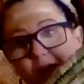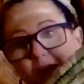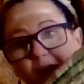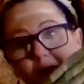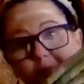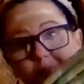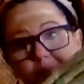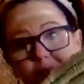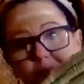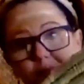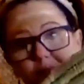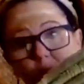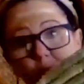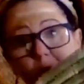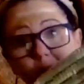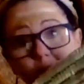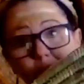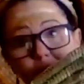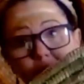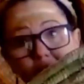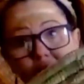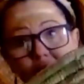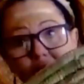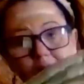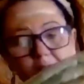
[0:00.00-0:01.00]
um, one
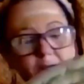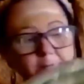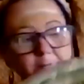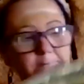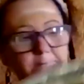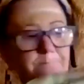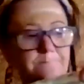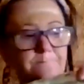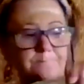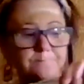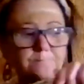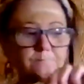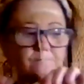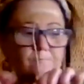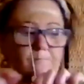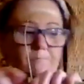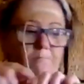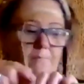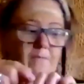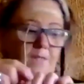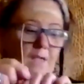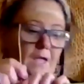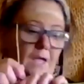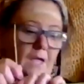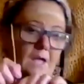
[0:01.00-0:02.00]
meter
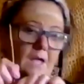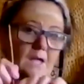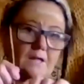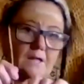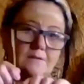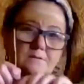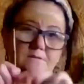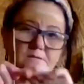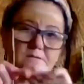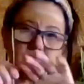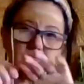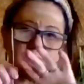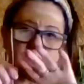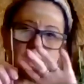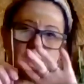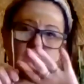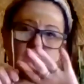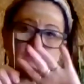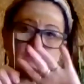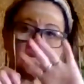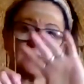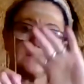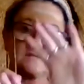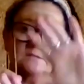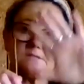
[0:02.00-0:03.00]
and so I'll
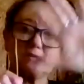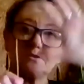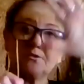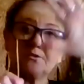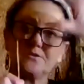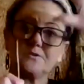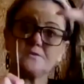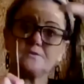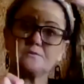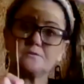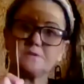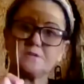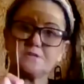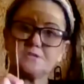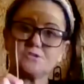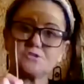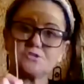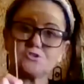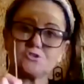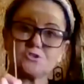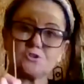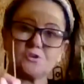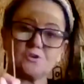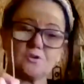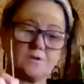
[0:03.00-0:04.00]
continue this
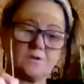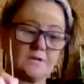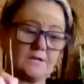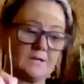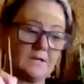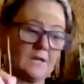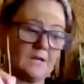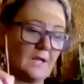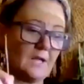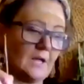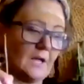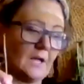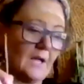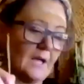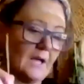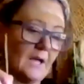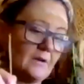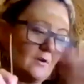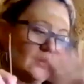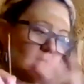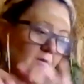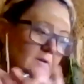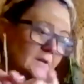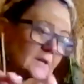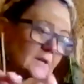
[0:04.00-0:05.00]
journey and
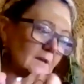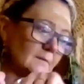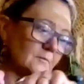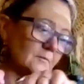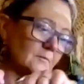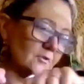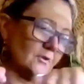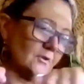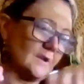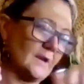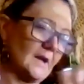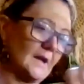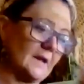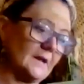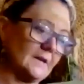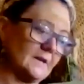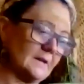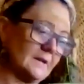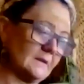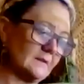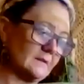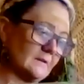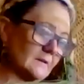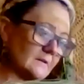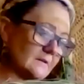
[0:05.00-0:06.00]
I'll keep
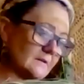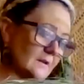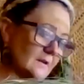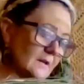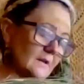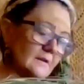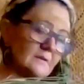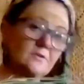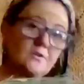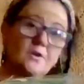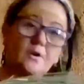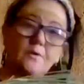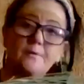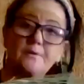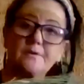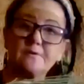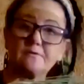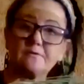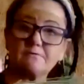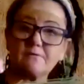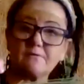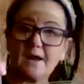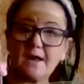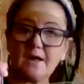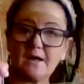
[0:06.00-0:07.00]
creating and going
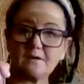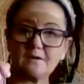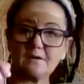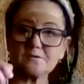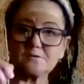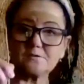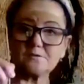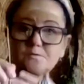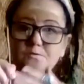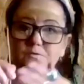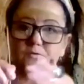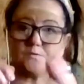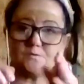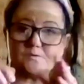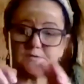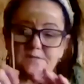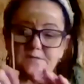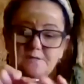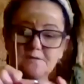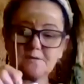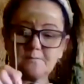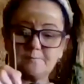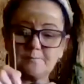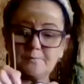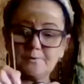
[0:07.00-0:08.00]
around using
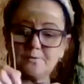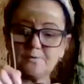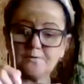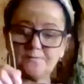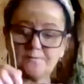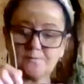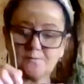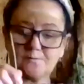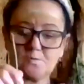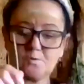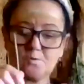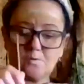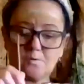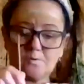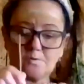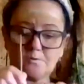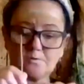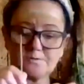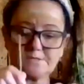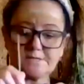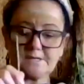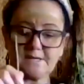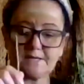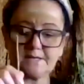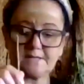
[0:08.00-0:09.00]
the beautiful coil
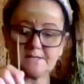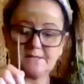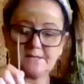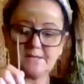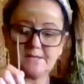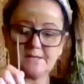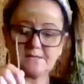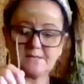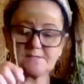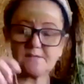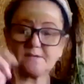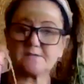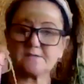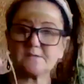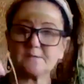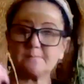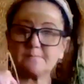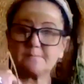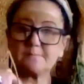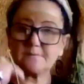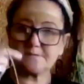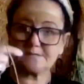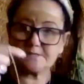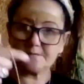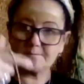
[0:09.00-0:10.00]
technique. So it's a
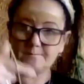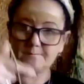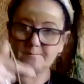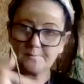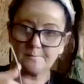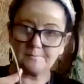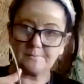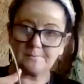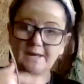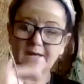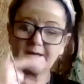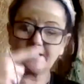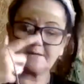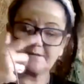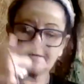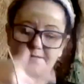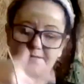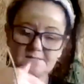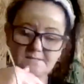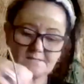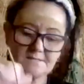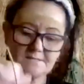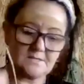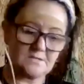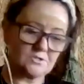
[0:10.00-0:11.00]
simple blanket
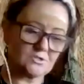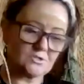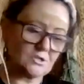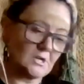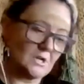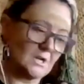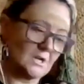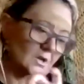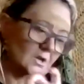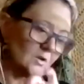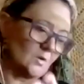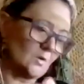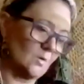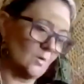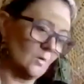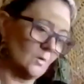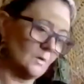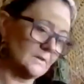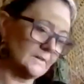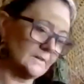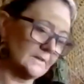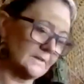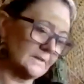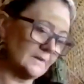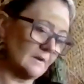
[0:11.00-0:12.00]
stitch
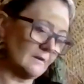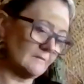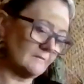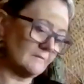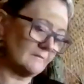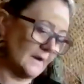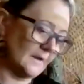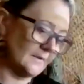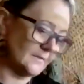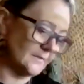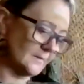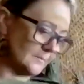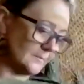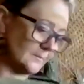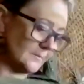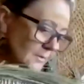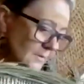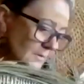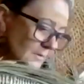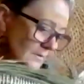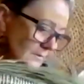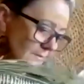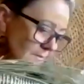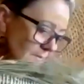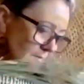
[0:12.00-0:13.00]
coiling around the
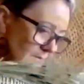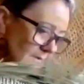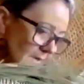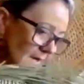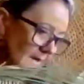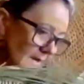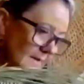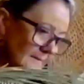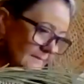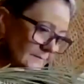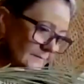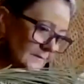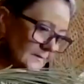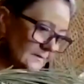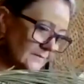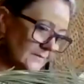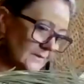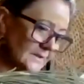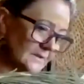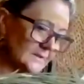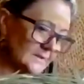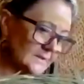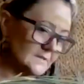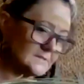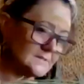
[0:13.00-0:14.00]
beautiful um,
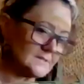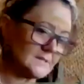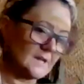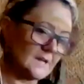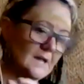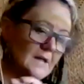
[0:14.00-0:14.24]
fillers.